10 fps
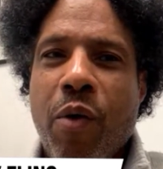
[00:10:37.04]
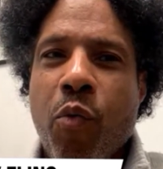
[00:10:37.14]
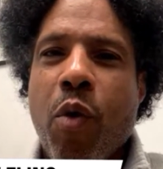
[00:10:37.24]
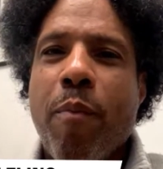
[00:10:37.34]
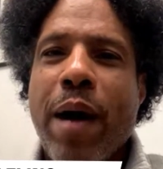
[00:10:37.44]

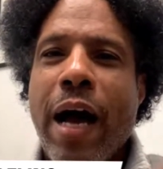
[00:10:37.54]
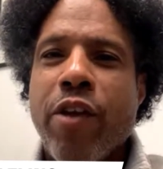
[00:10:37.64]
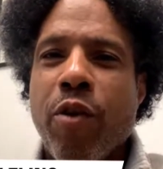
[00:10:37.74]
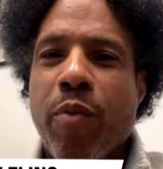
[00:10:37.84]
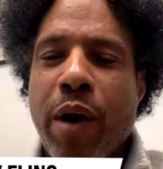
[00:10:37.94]
will buy
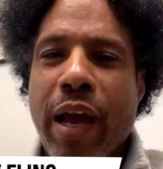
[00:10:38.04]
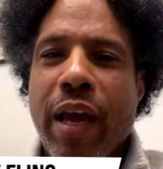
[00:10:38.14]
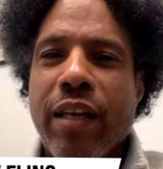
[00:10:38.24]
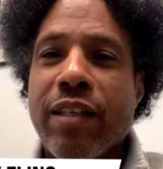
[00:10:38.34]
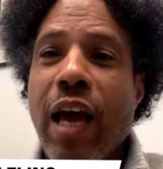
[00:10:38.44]
your brand.
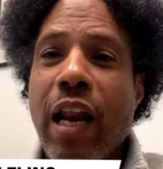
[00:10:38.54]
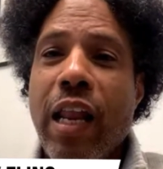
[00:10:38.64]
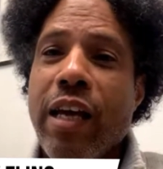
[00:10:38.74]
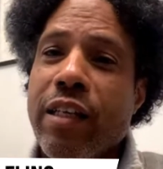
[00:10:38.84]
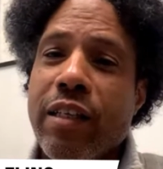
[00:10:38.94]
It's kind of
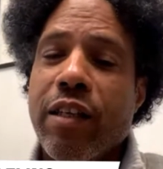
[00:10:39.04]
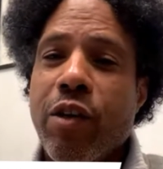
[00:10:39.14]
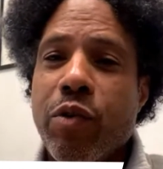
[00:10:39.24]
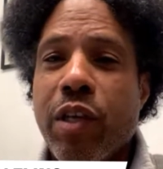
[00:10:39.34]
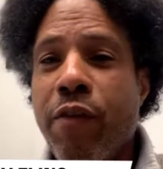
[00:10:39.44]
like
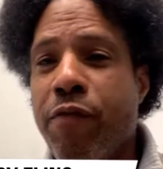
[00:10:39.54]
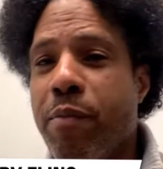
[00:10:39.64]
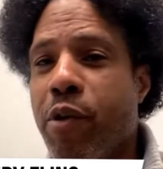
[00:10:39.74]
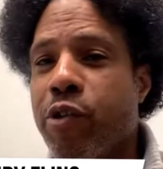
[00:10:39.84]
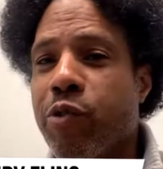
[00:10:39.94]
those
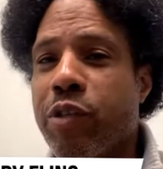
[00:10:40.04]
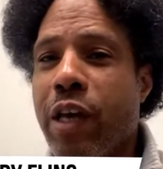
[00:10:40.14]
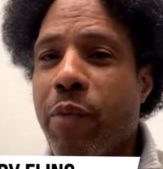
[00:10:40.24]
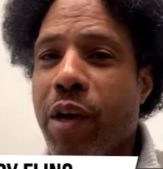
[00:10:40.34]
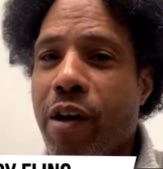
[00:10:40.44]
infomercials
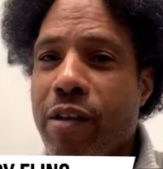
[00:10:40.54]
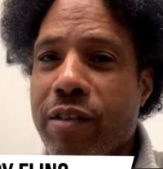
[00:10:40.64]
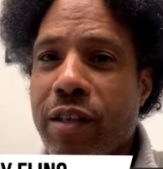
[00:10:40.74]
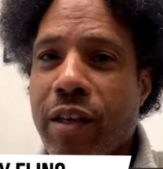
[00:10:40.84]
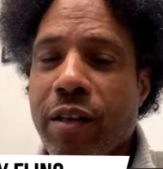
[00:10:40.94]
that we all
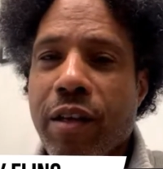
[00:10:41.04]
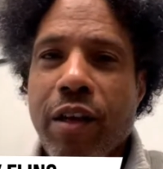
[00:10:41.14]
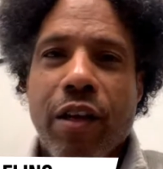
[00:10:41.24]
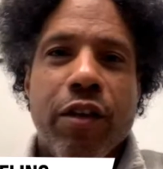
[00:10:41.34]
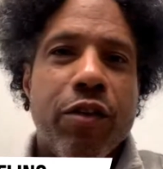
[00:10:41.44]
see.
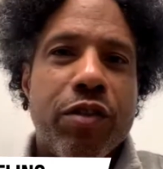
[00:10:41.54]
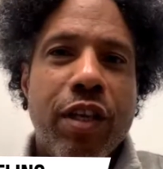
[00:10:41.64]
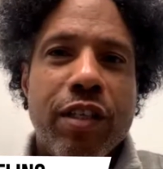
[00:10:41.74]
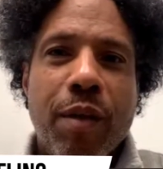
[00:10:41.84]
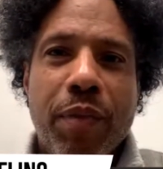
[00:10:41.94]
You
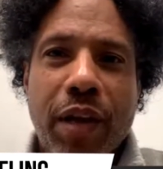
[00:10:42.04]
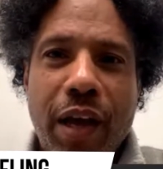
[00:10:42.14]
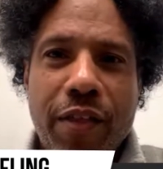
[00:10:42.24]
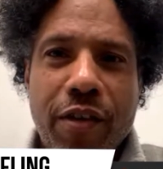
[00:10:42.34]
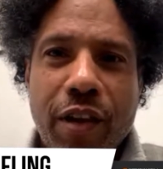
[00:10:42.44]
see something
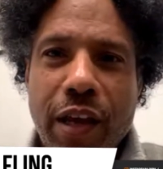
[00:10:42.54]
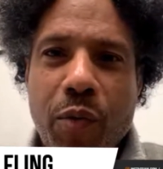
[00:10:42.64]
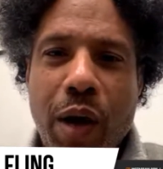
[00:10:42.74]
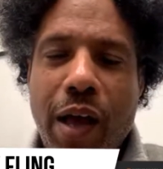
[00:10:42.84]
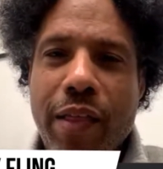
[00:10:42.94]
on there, you're like,
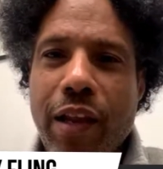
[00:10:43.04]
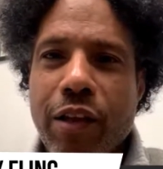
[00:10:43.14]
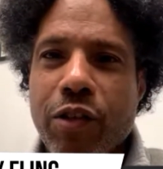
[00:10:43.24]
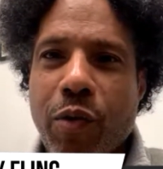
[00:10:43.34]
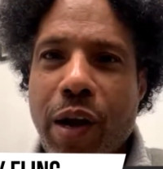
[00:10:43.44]
wow, that
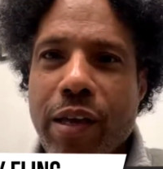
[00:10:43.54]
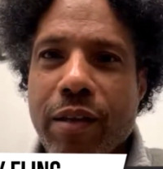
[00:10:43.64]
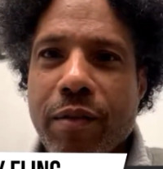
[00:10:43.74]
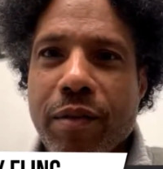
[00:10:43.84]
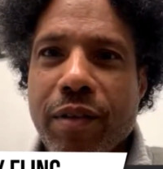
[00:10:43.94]
looks great.
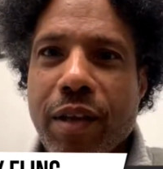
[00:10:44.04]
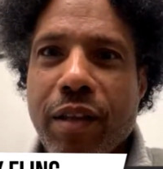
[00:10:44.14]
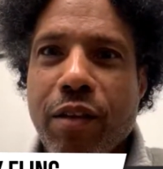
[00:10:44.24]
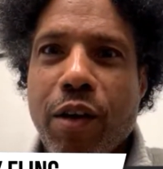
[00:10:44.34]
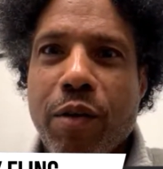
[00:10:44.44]

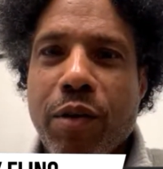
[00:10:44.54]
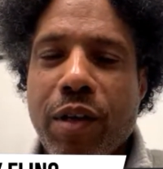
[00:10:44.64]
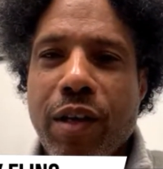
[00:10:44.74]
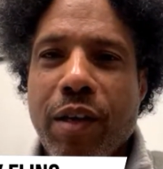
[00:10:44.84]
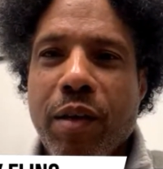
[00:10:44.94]
You know,
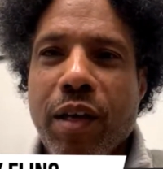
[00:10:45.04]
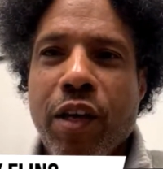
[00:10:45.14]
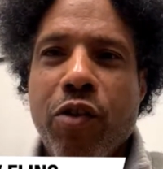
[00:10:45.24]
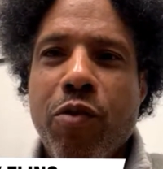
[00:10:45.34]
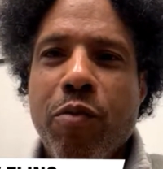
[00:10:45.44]

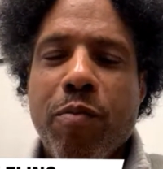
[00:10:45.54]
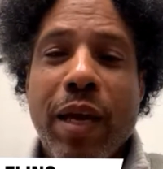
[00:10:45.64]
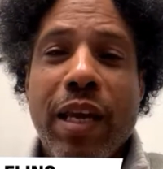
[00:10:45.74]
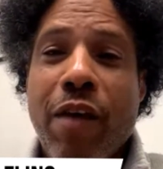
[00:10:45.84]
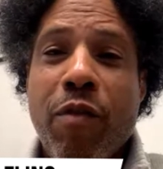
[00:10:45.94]
and you
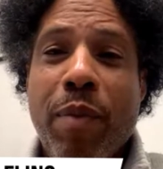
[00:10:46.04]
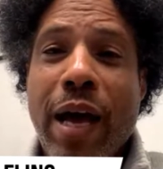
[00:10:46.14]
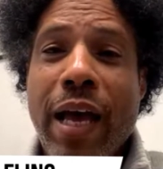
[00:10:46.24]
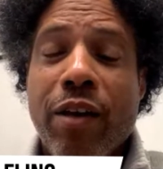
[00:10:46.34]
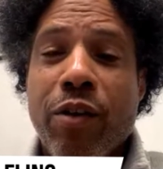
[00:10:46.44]
may never
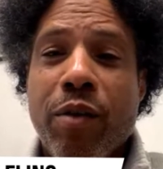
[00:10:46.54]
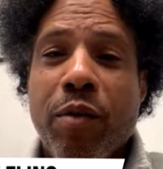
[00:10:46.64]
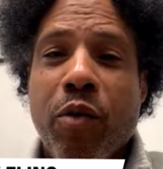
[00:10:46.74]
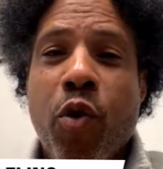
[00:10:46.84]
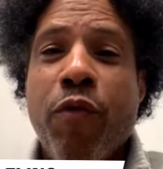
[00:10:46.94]
buy it,
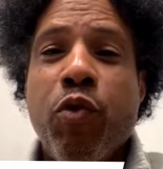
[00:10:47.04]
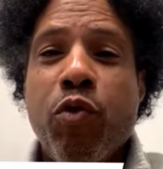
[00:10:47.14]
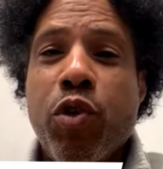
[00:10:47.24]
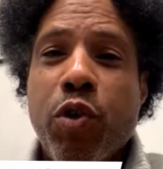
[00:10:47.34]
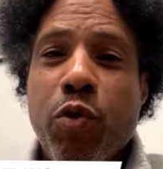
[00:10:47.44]
or if you
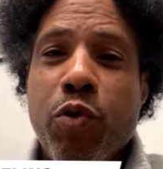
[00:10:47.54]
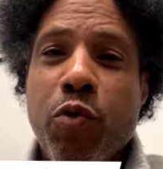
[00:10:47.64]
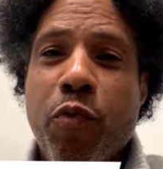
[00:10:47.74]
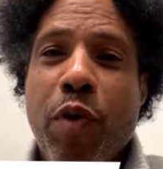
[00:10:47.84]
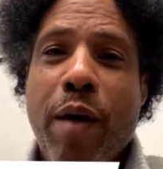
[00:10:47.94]
do,
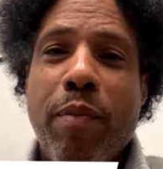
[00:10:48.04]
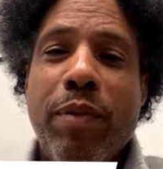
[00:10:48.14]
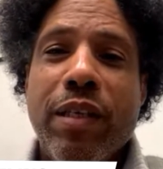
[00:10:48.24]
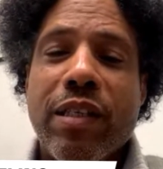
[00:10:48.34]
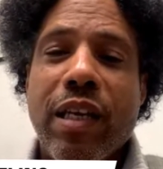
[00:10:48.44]
you've
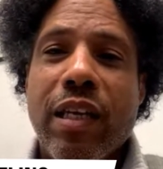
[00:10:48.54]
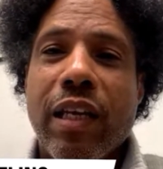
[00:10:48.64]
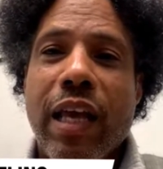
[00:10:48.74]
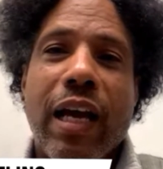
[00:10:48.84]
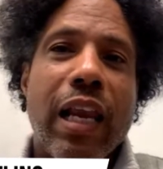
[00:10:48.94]
probably seen
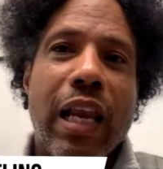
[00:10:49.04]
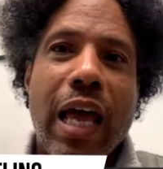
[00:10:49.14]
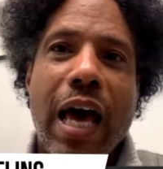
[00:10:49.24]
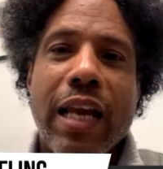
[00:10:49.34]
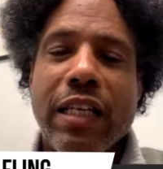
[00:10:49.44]
it like a
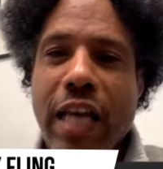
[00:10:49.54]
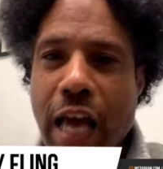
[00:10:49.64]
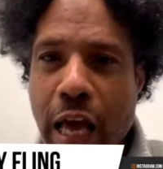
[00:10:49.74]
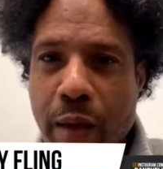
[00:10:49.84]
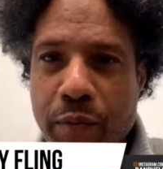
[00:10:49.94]
lot of
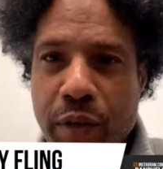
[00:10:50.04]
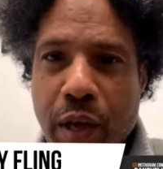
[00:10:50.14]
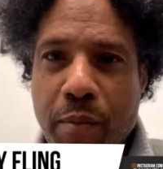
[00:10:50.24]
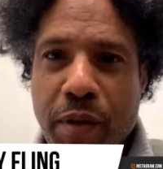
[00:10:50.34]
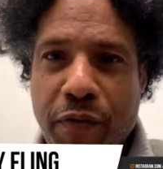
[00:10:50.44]
times
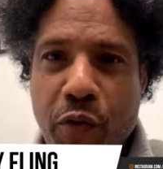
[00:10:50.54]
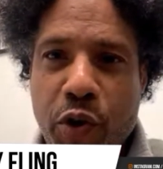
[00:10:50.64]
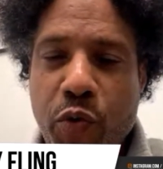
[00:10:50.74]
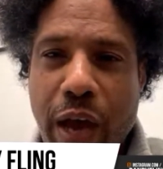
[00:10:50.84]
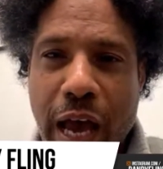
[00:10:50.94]
before
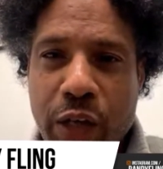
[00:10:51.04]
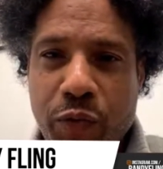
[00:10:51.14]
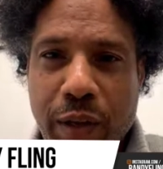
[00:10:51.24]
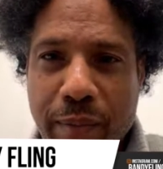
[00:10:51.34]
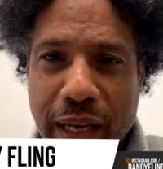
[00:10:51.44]
you
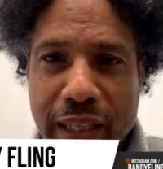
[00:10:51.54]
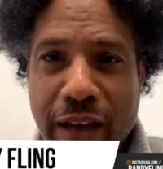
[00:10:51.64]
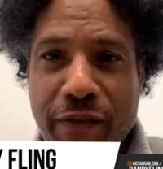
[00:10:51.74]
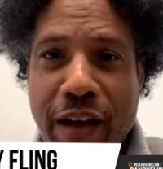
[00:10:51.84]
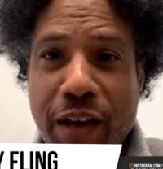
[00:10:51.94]
actually make
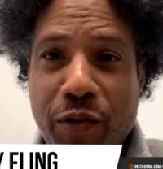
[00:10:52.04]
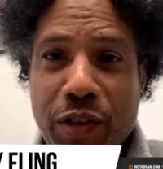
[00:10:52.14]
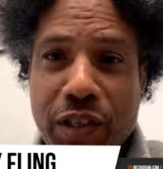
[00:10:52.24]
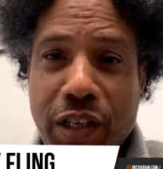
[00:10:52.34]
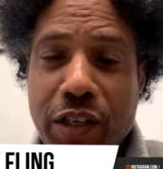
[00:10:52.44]
that final
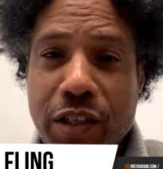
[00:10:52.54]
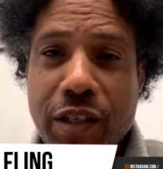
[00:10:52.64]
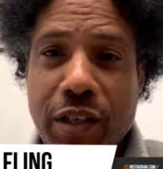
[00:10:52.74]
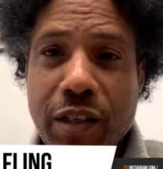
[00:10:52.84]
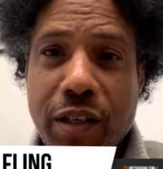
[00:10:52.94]

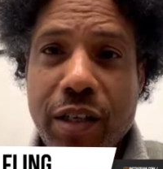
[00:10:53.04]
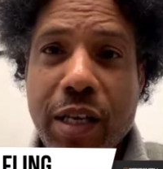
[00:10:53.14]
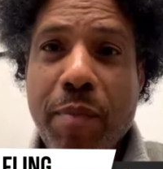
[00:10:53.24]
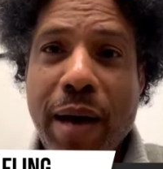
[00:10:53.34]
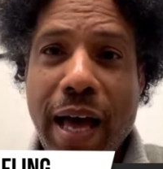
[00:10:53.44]
decision
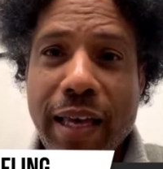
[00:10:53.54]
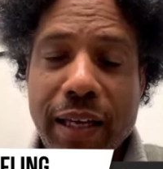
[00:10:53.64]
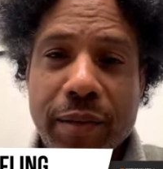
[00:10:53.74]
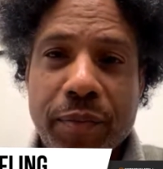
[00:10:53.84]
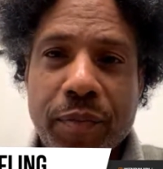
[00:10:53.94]
to buy it.
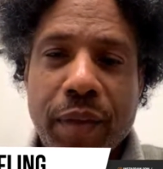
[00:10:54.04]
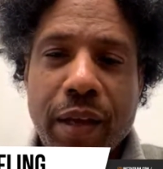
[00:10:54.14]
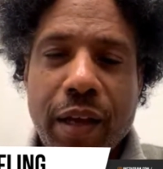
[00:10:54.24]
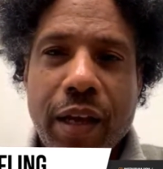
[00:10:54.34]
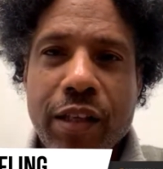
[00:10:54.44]

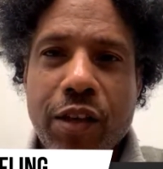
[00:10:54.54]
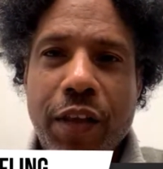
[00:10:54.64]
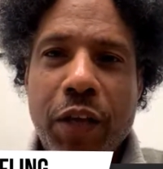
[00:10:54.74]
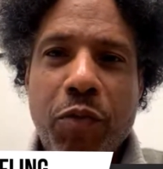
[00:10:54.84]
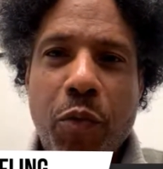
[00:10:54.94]
And so
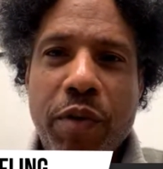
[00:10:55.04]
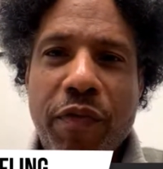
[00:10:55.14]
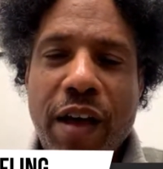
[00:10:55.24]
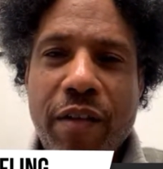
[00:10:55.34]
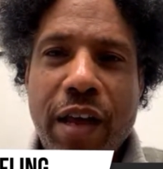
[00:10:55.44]
that's what we
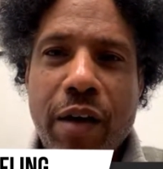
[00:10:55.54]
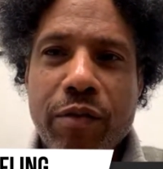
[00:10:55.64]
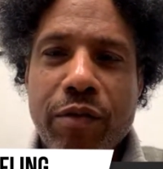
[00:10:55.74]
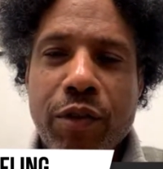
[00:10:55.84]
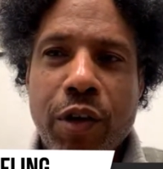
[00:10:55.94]
found out,
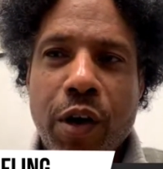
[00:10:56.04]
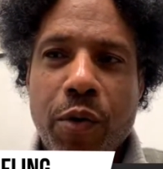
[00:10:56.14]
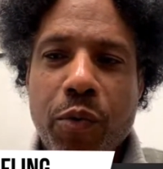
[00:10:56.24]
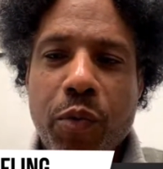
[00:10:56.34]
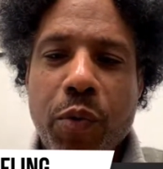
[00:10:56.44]

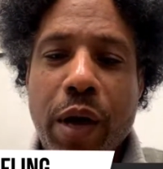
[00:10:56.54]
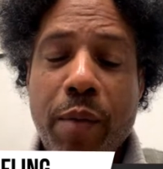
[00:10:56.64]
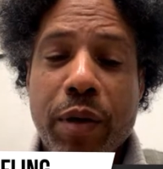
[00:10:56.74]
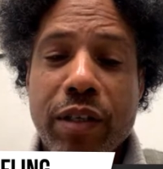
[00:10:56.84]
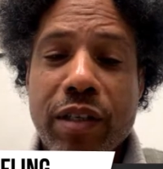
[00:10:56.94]
we were
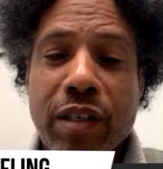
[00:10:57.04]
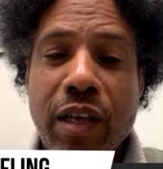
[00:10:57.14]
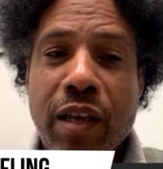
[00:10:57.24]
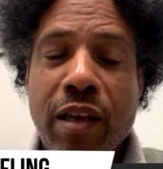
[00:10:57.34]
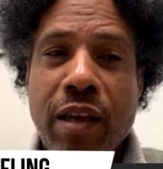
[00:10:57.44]
able to
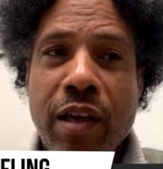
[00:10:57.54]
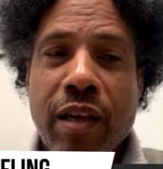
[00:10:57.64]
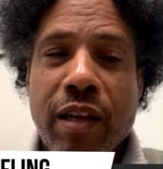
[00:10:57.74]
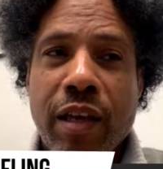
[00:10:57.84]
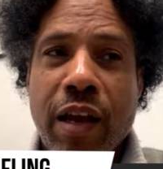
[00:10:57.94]
see
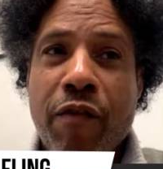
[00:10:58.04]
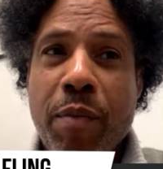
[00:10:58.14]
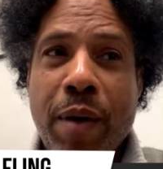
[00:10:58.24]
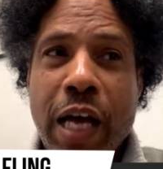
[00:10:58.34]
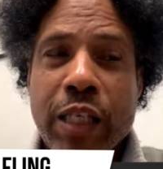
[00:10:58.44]
in every
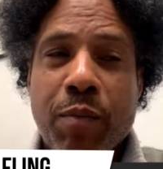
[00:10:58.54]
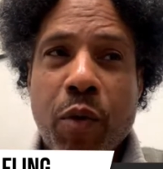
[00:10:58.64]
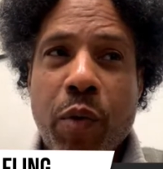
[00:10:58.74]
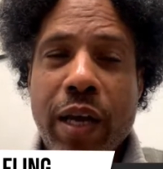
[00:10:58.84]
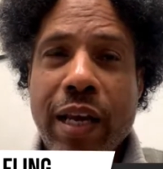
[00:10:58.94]
possible
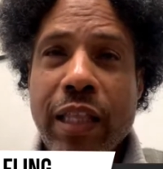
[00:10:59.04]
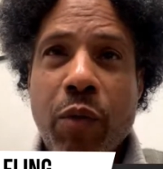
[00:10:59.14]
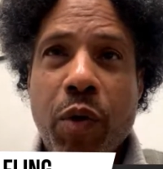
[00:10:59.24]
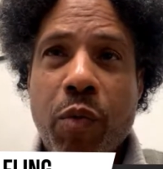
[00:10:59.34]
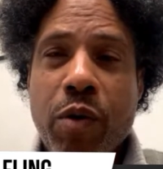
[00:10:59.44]
way. Not that
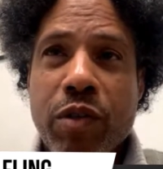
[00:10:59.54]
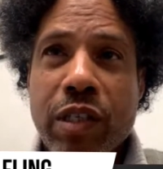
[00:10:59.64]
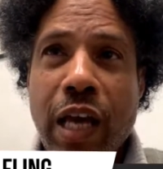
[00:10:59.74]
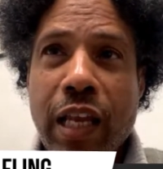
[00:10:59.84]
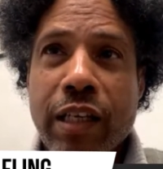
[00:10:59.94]
we weren't
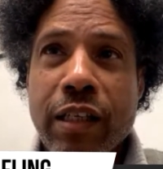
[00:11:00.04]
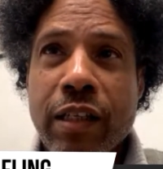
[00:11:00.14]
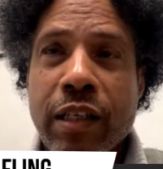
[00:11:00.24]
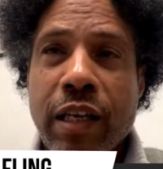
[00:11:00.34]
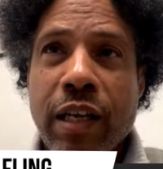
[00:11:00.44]
selling.
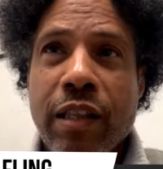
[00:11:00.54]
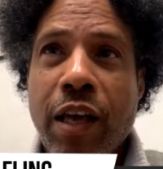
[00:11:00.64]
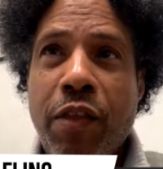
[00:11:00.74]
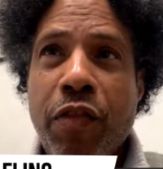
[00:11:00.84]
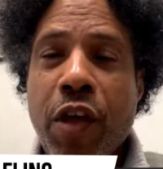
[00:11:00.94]
The
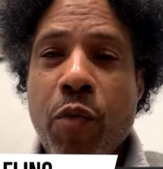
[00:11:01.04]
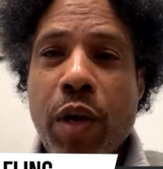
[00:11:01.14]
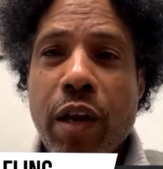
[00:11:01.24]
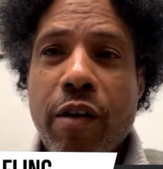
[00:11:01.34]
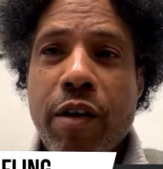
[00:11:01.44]
other thing we
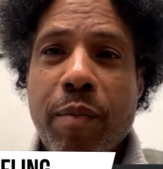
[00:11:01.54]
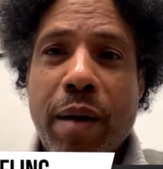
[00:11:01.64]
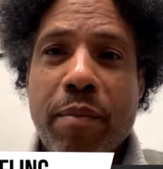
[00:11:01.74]
learned about